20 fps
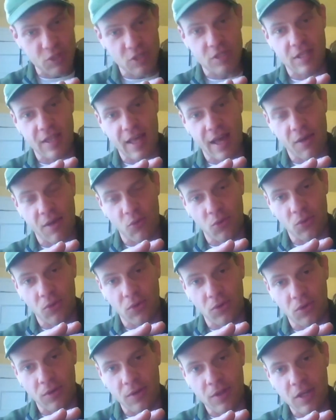to that
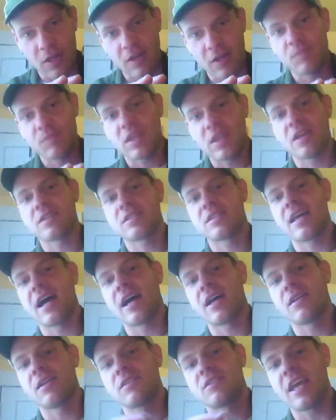rule is
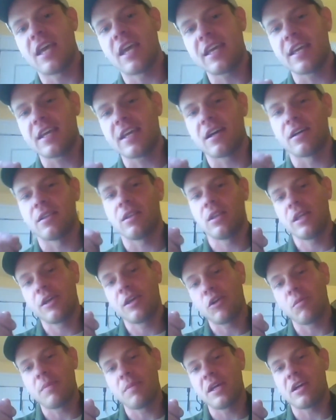that taking a
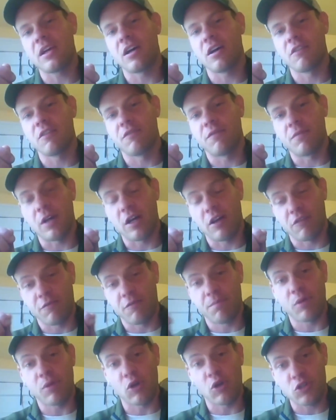little bit of
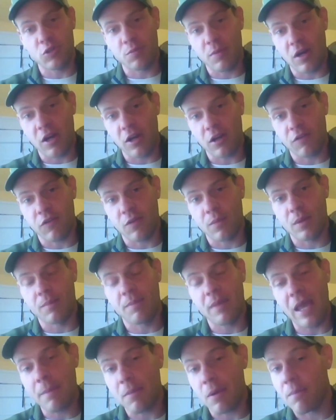birch bark from a
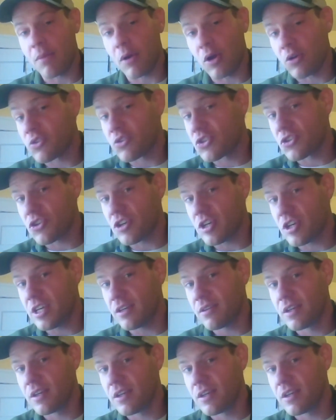paper birch tree,